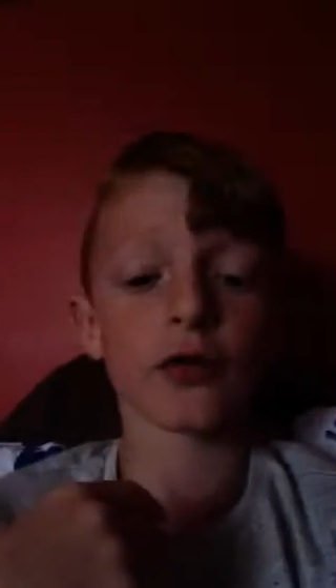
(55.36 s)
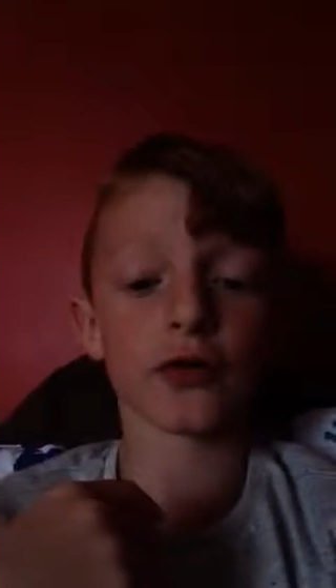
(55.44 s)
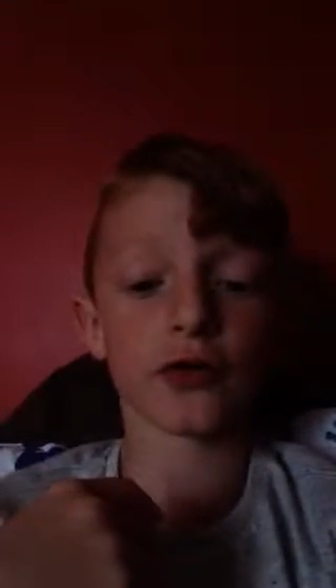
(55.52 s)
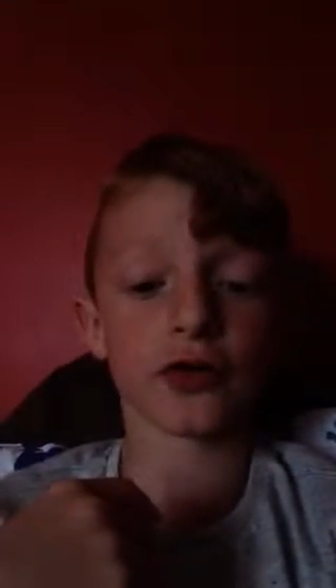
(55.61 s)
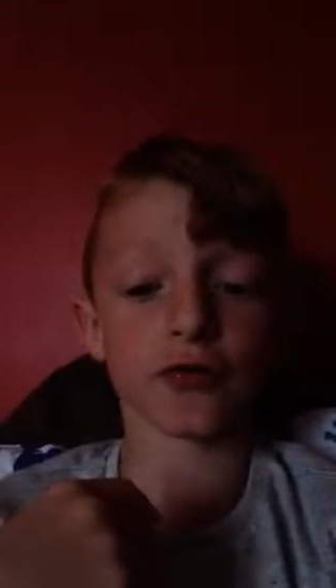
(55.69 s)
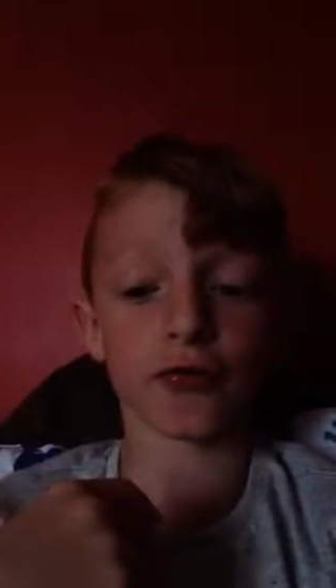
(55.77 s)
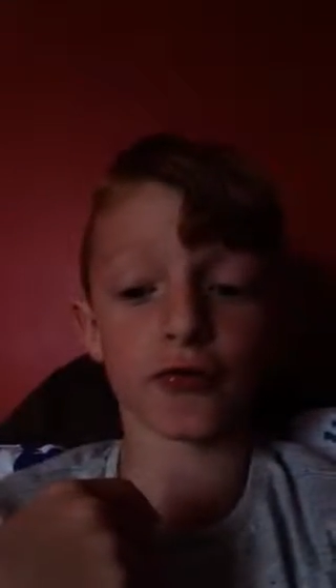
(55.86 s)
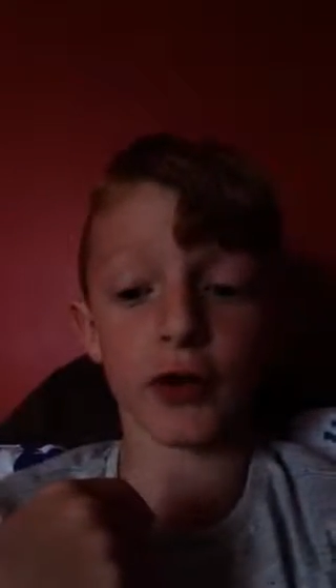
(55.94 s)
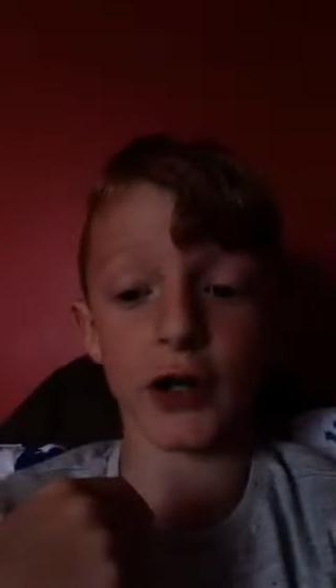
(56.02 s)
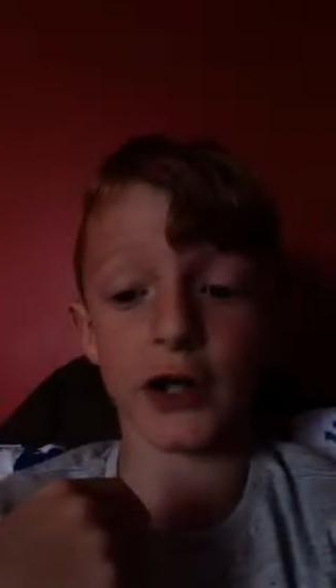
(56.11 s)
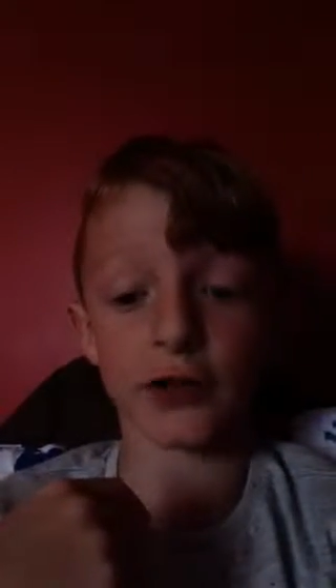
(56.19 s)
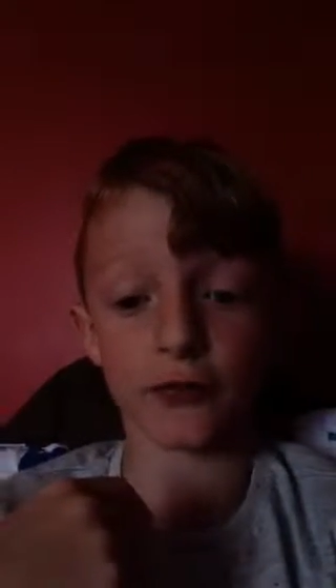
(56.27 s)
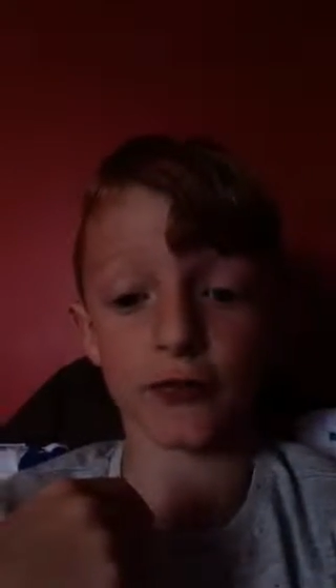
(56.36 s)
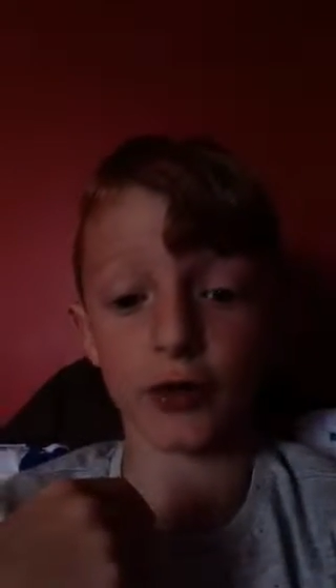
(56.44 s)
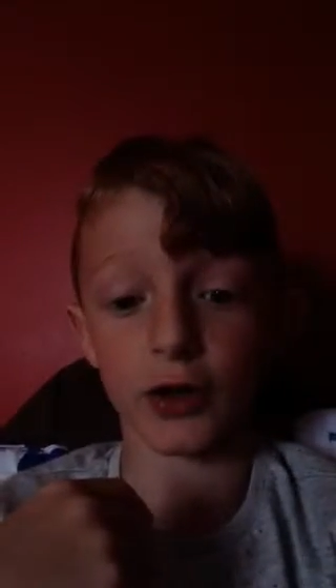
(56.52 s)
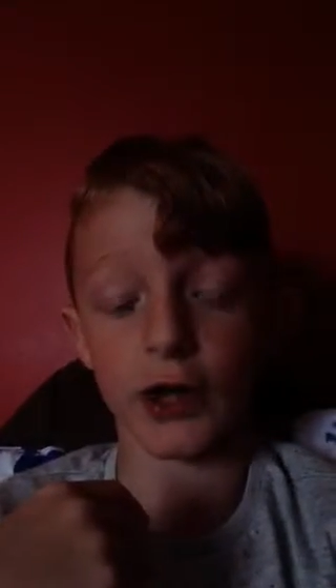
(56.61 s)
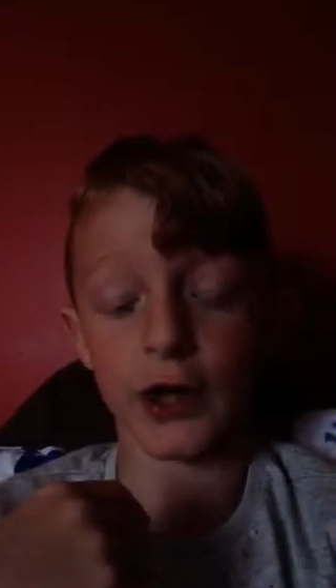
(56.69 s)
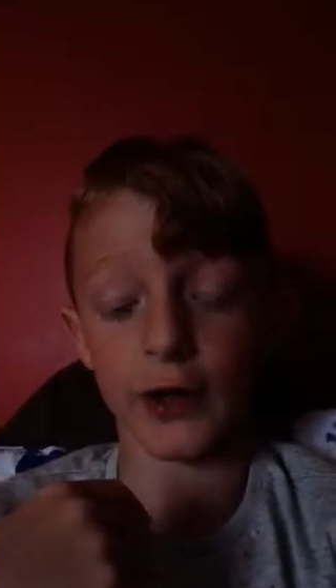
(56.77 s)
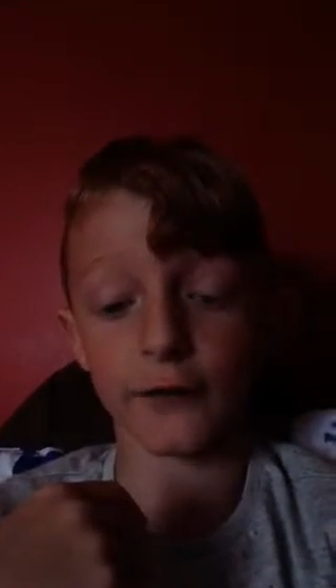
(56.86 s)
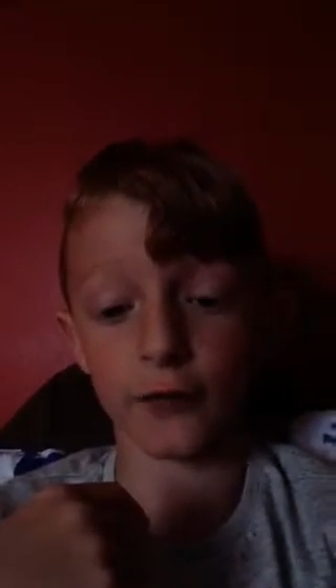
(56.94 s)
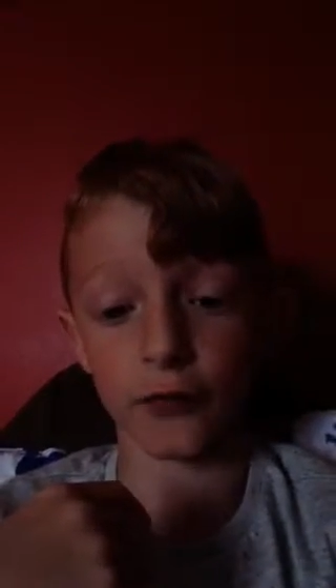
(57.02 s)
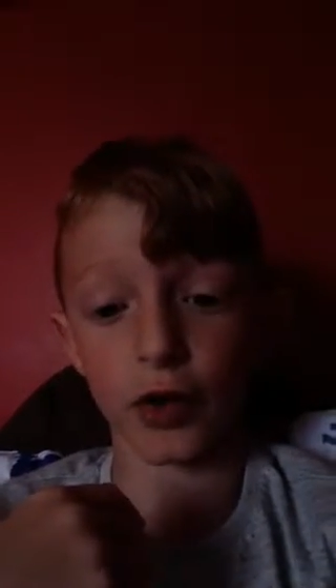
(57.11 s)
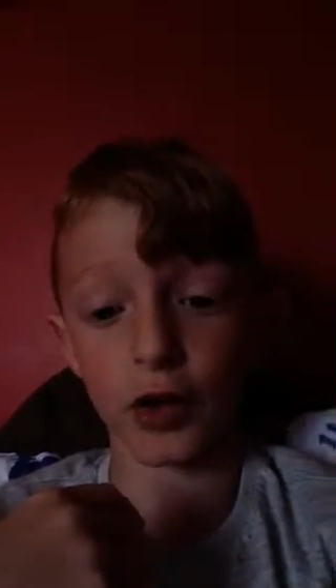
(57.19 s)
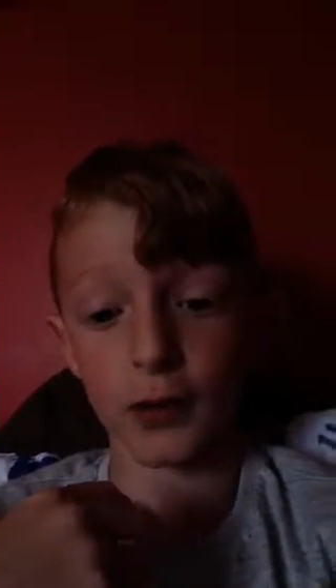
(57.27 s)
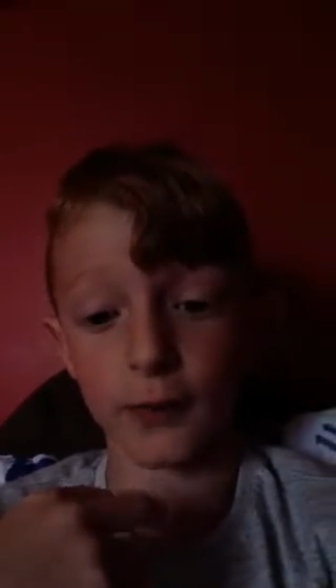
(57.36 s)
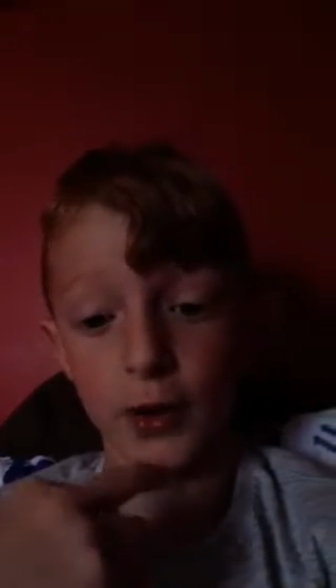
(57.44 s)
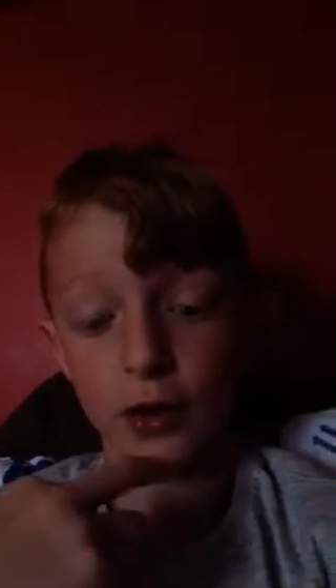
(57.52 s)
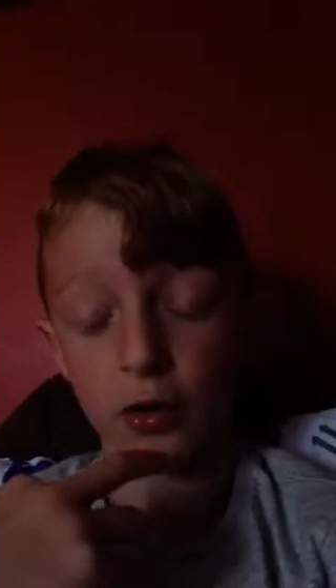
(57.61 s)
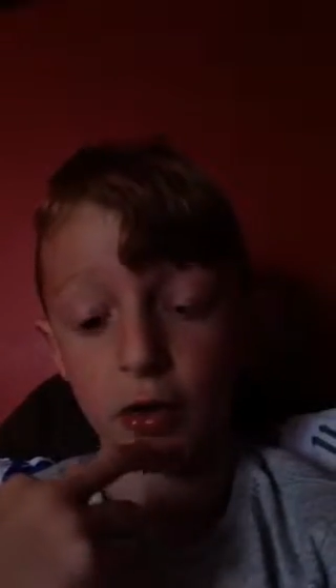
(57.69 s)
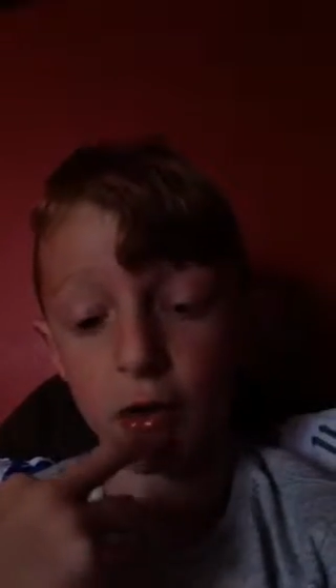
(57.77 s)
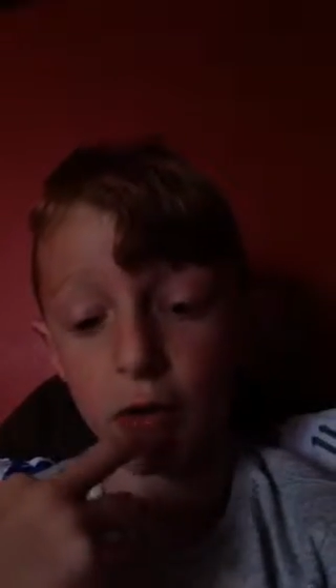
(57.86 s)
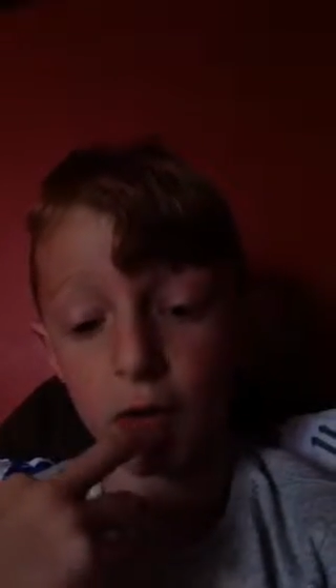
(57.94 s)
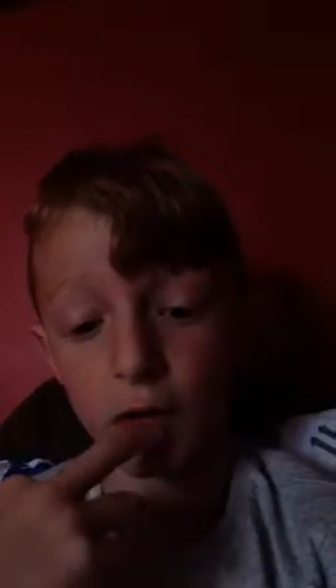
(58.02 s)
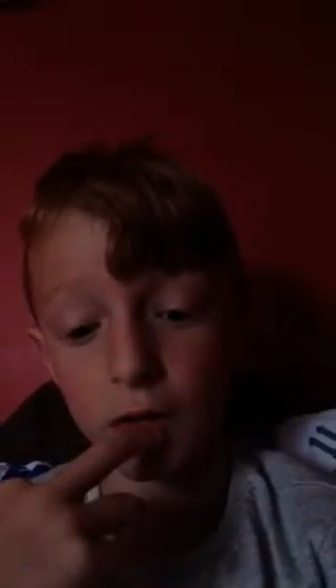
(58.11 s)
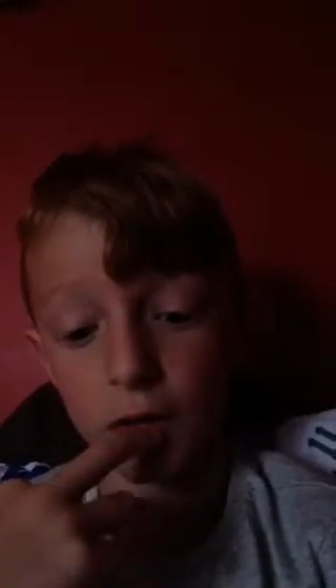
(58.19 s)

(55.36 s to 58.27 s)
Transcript: It was I, had a re- I have a really big cut.